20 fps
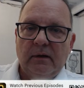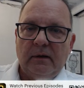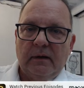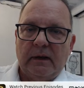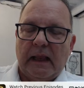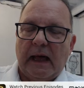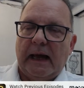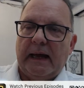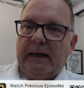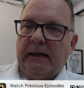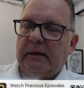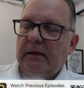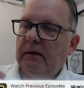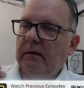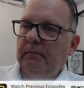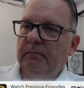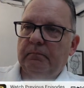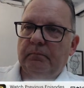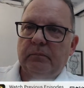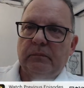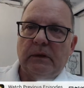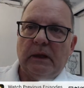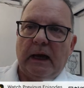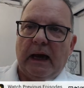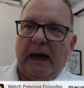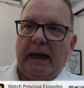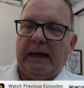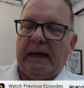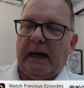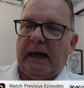Like,
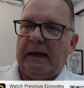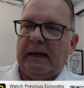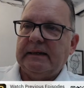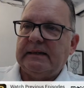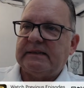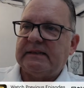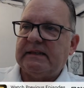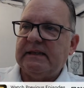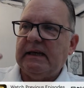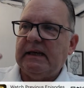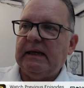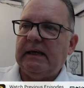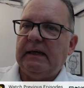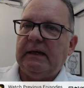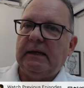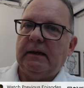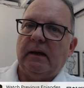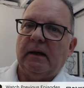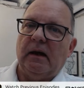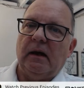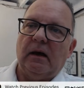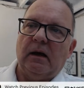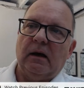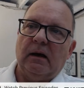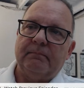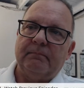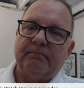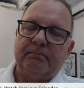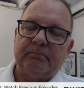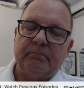I see
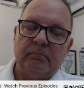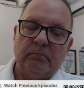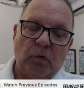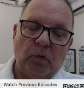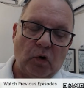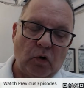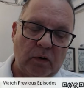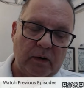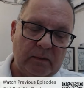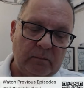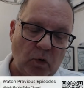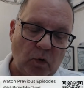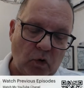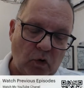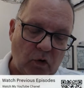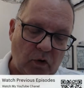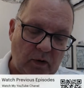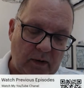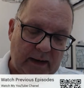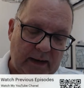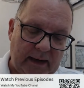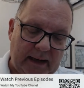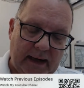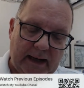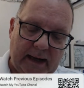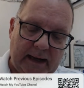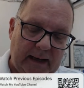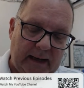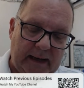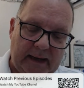more and more, and
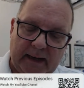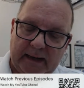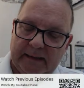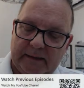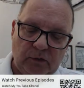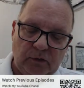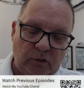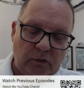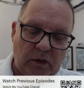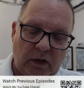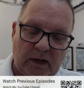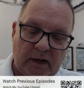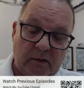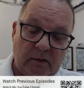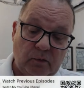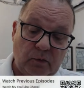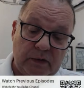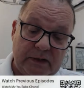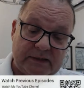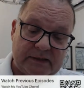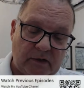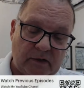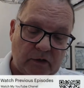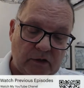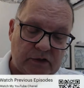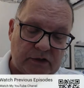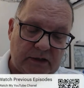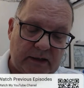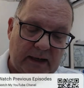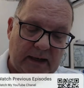I do a lot of
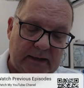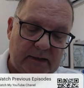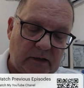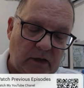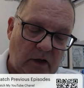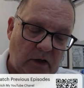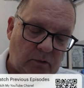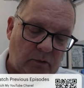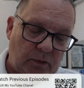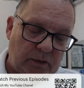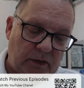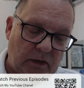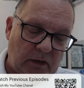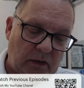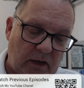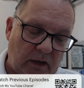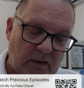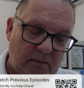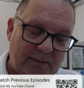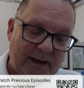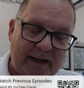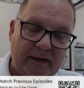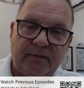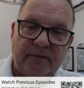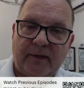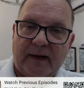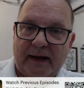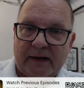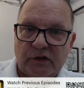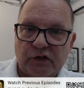research, and I talk with a lot of
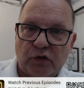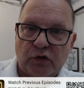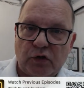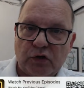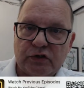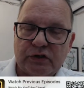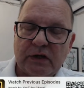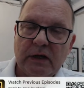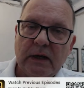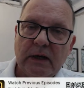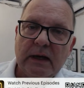manufacturers,